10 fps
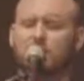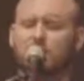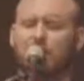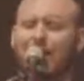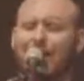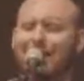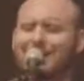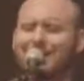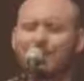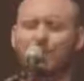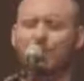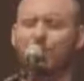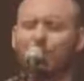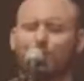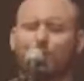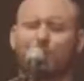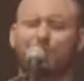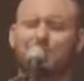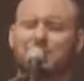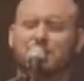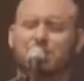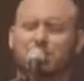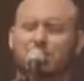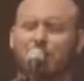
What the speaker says: So God, I ask that we would hold both intention,